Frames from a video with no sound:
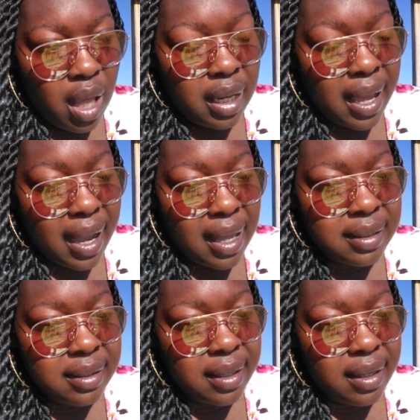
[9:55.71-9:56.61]
Like I
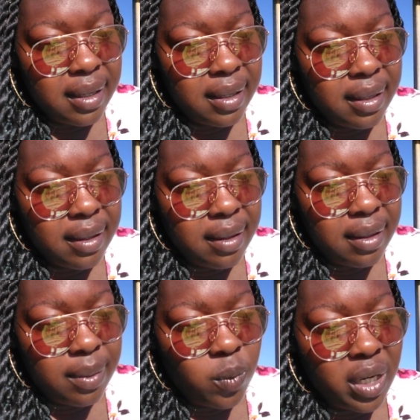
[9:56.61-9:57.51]
said,
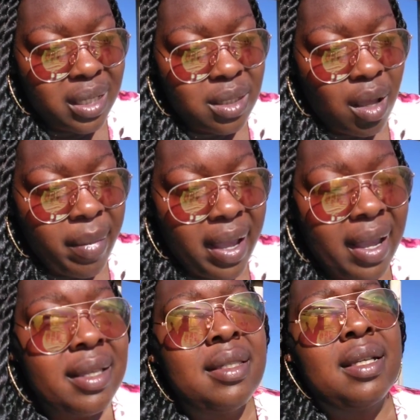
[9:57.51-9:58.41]
when I saw my
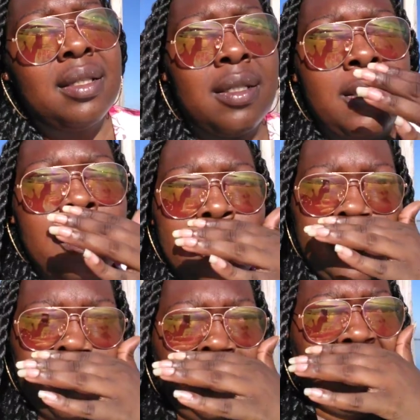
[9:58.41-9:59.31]

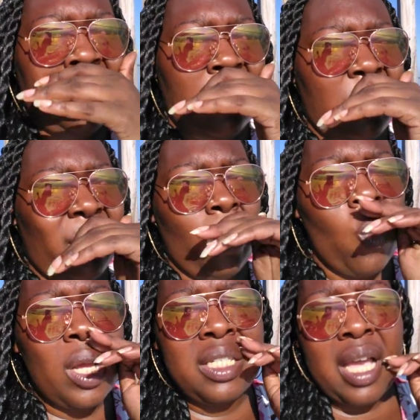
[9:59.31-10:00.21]
ancestors
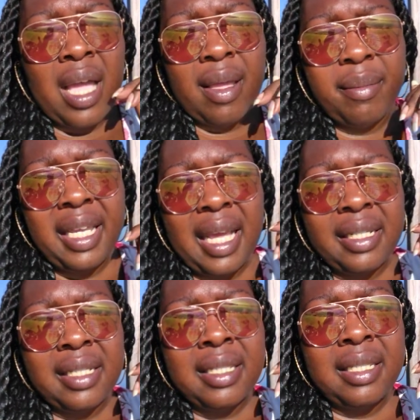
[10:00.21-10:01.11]
one time and I
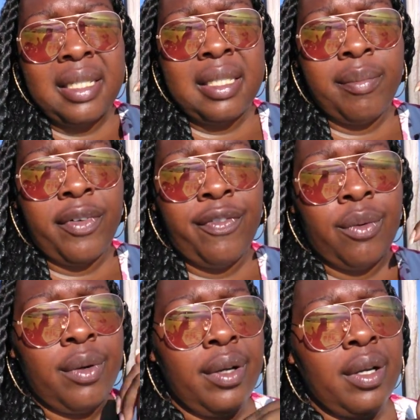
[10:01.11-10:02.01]
didn't see them
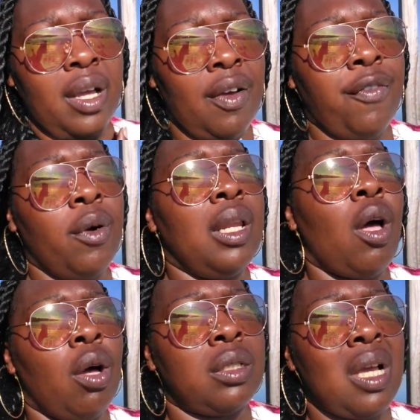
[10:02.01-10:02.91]
before for a
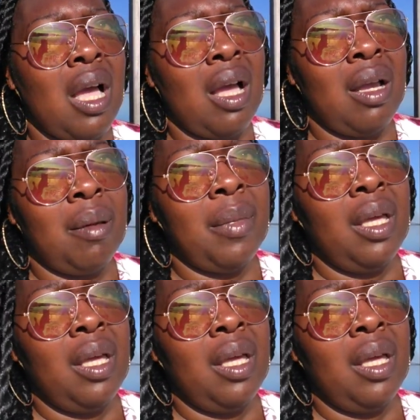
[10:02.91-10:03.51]
long time.